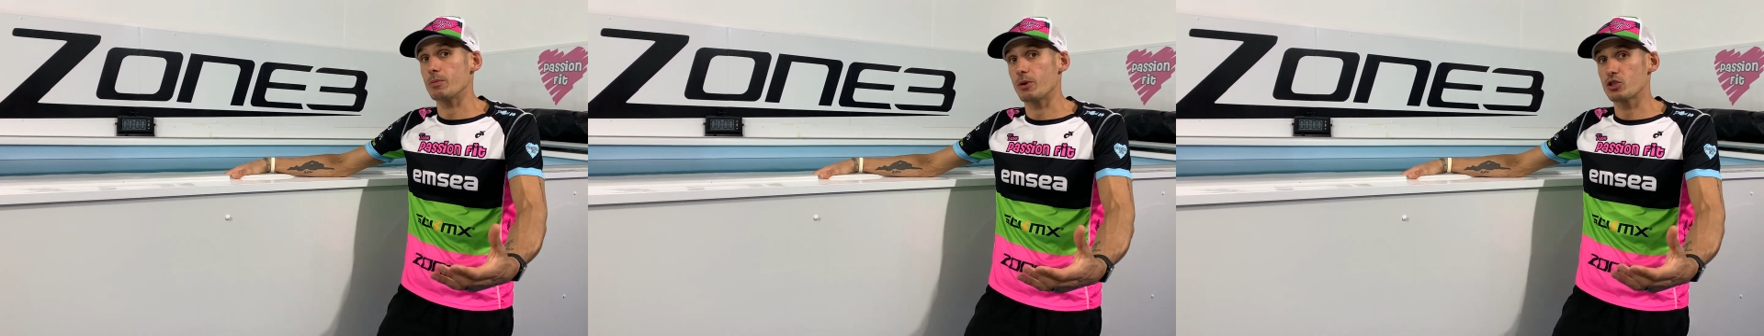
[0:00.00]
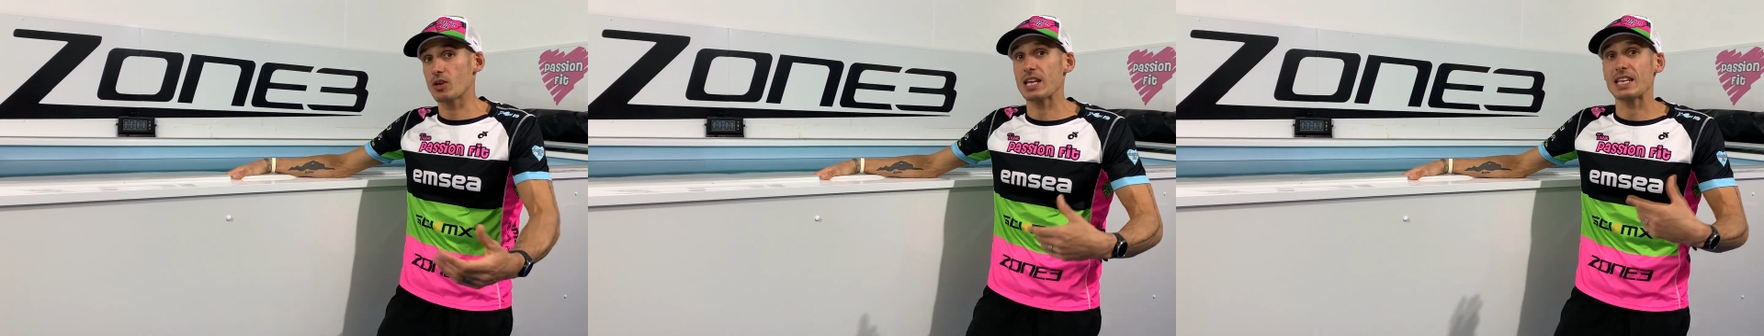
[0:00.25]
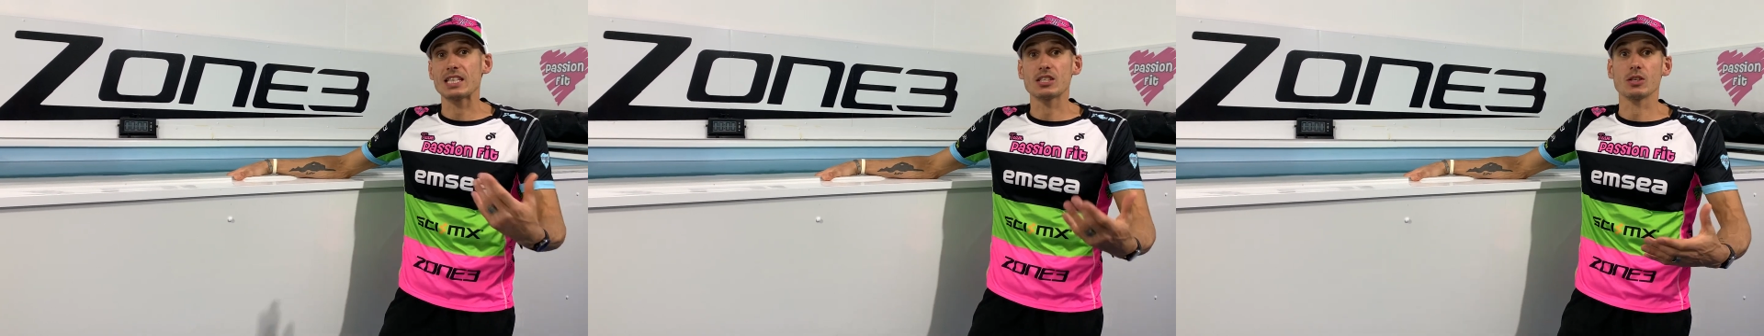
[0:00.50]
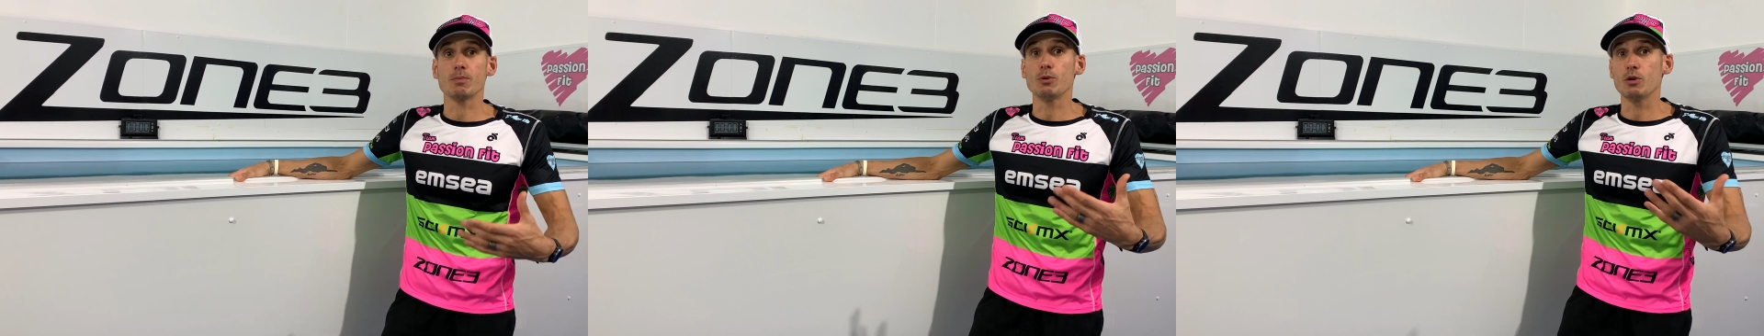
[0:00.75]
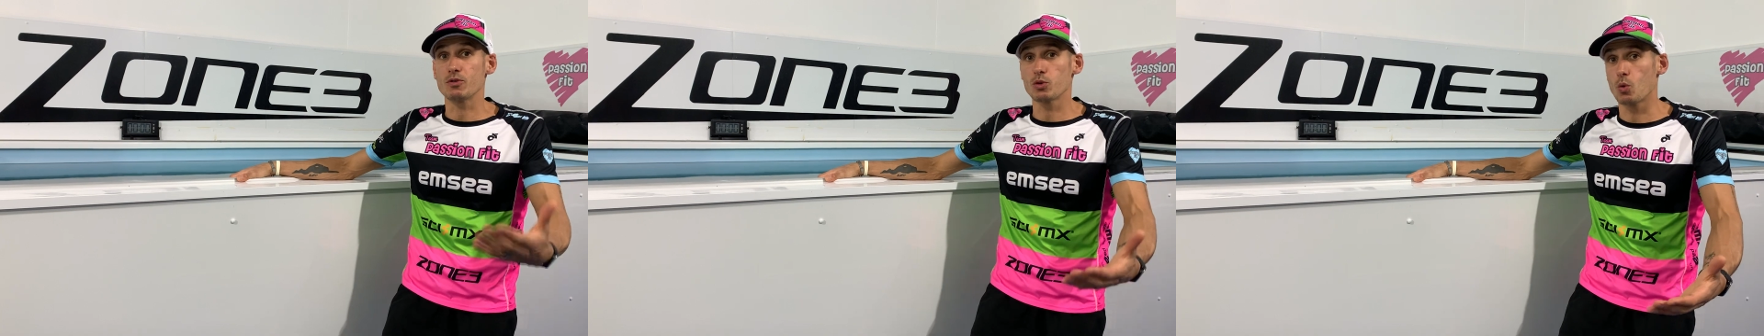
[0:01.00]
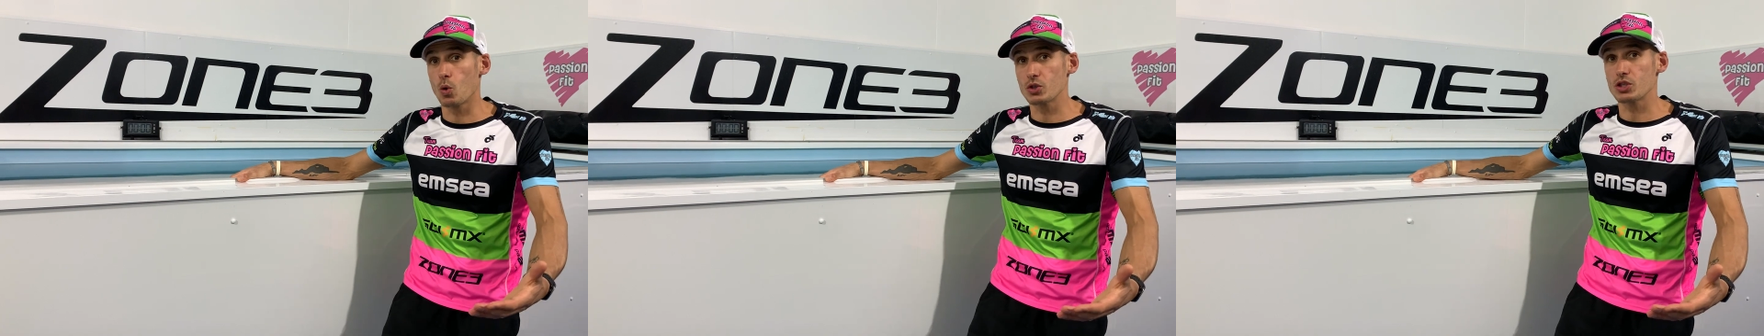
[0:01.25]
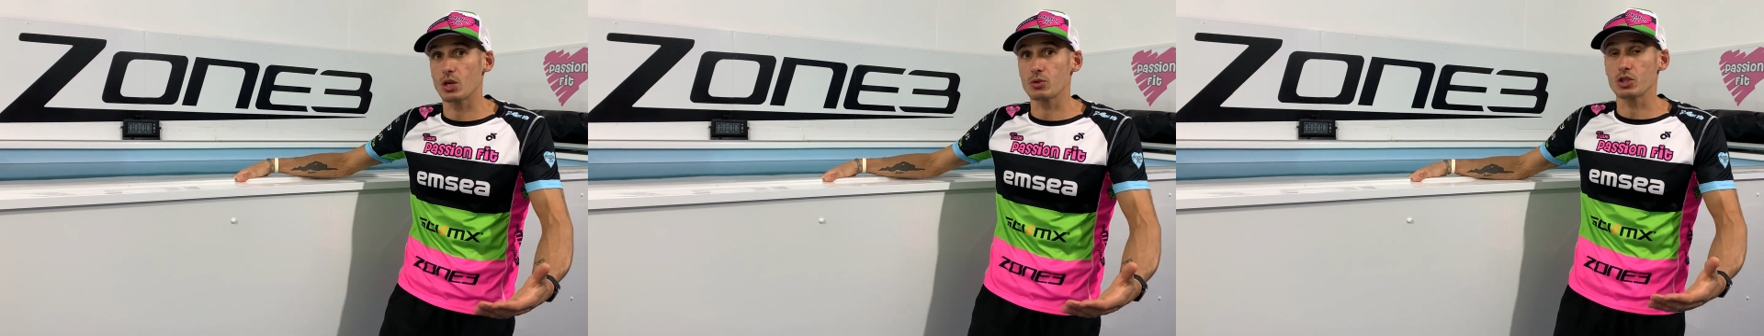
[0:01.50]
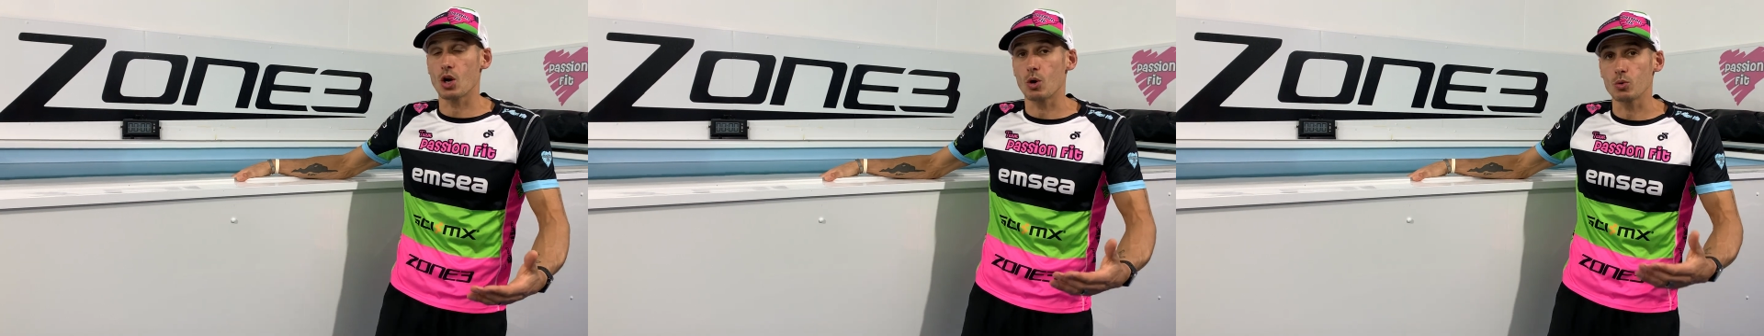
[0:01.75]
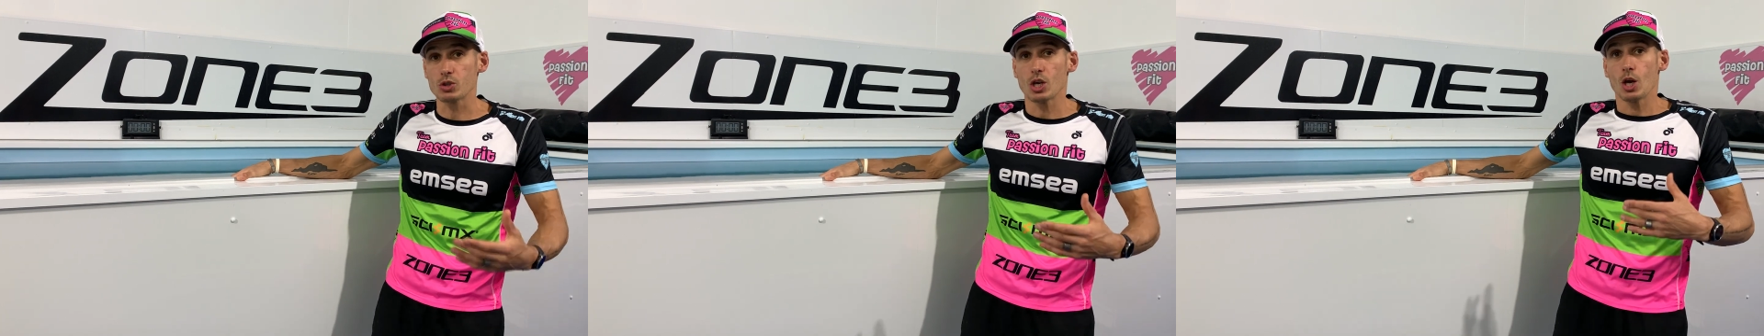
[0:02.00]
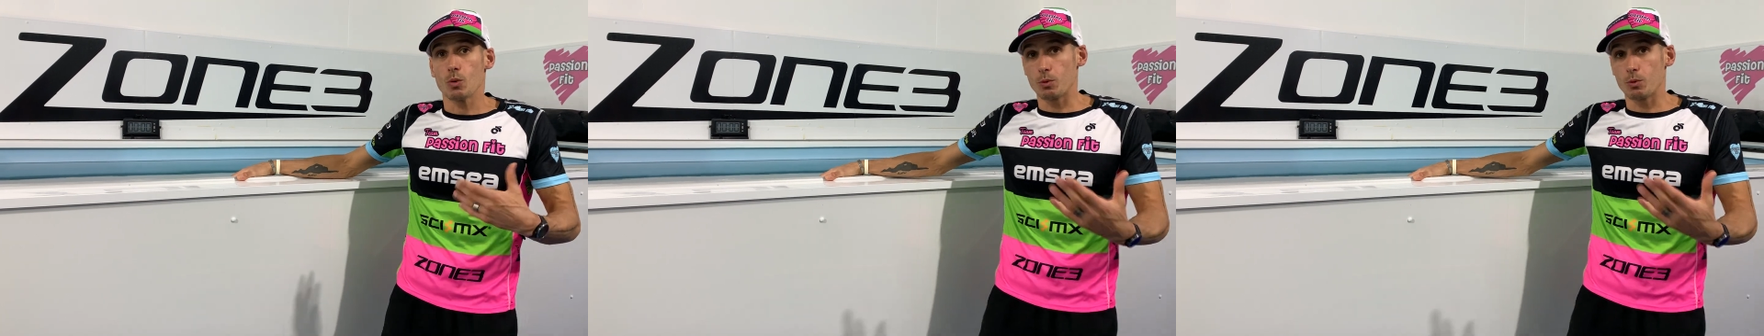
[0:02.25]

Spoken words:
my training to move towards those goals